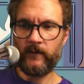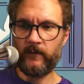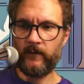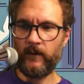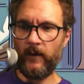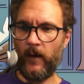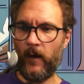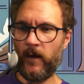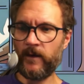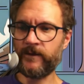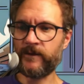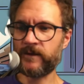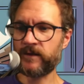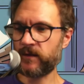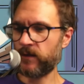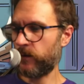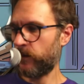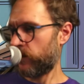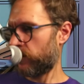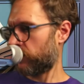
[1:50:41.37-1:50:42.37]
on the
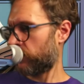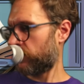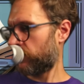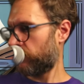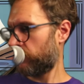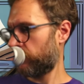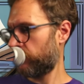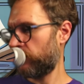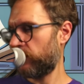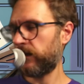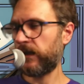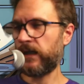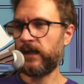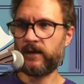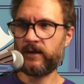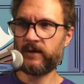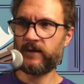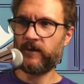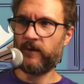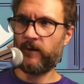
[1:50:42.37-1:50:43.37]
show.
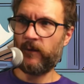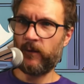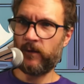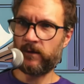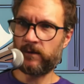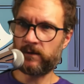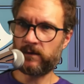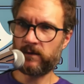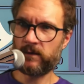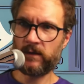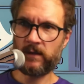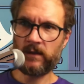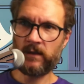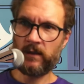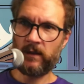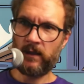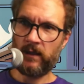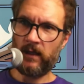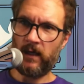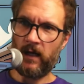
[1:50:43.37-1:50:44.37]
Okay, so
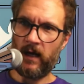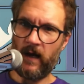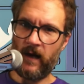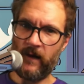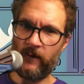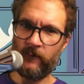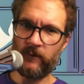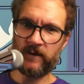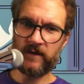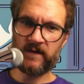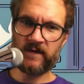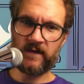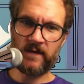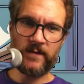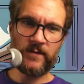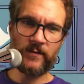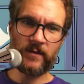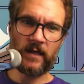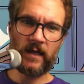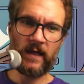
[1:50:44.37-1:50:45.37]
I will see
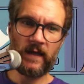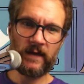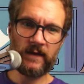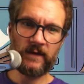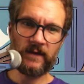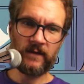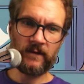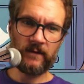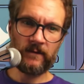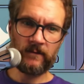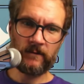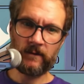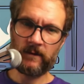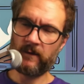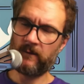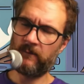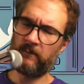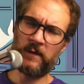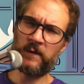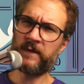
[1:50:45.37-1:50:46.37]
you guys
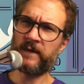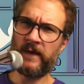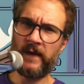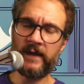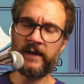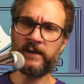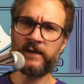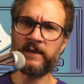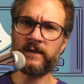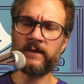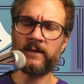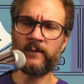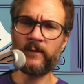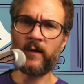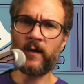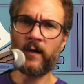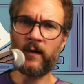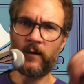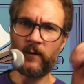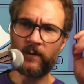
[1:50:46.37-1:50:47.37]
most likely
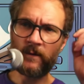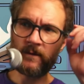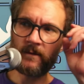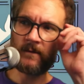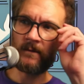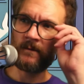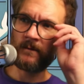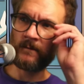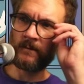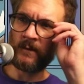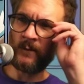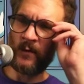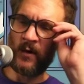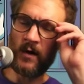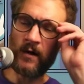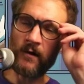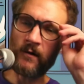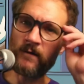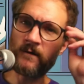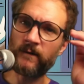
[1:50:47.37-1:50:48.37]
tomorrow.
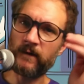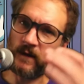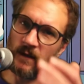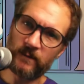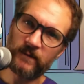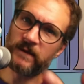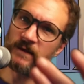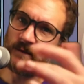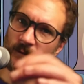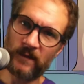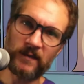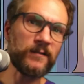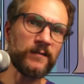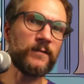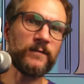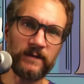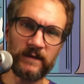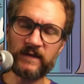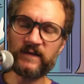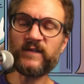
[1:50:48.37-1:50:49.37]
Tomorrow, it'll be
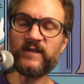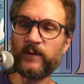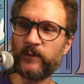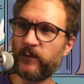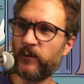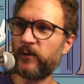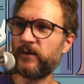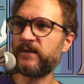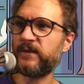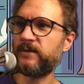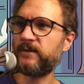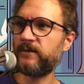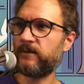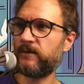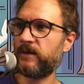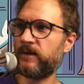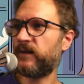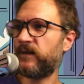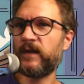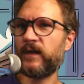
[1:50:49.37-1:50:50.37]
tomorrow at some point
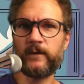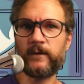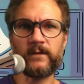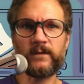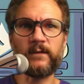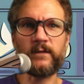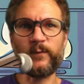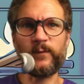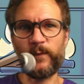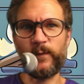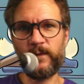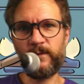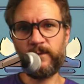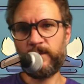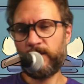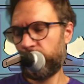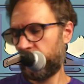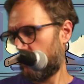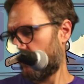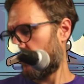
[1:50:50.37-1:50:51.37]
in the afternoon,
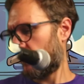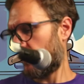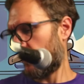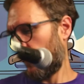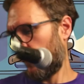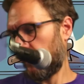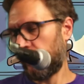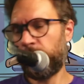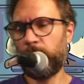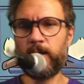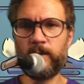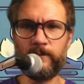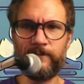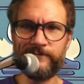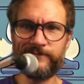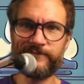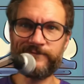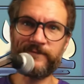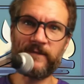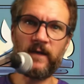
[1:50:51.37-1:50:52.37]
and I'll
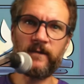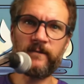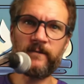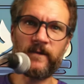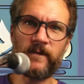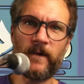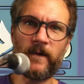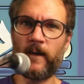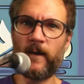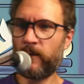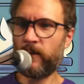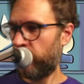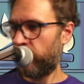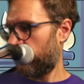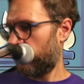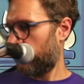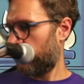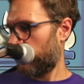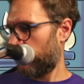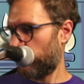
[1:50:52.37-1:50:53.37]
I'll figure out
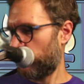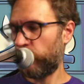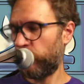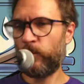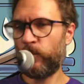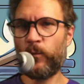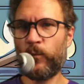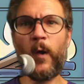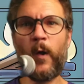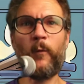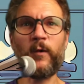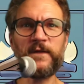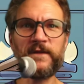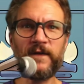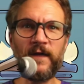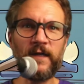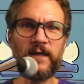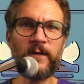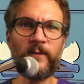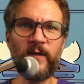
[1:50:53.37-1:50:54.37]
what we'll
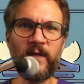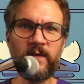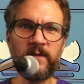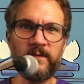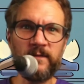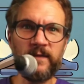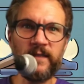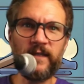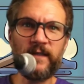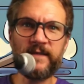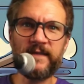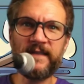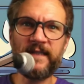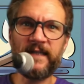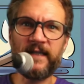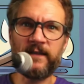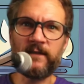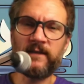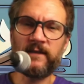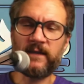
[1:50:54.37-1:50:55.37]
talk about later
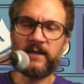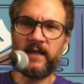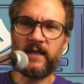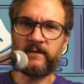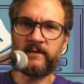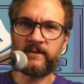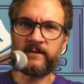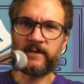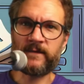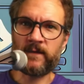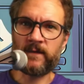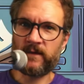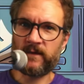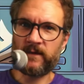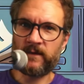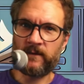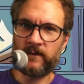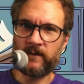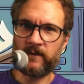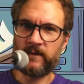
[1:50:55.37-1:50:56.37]
today. Okay,
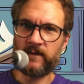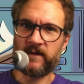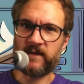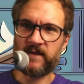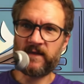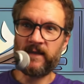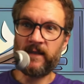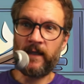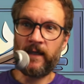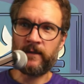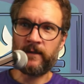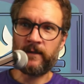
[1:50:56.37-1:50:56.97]
see ya.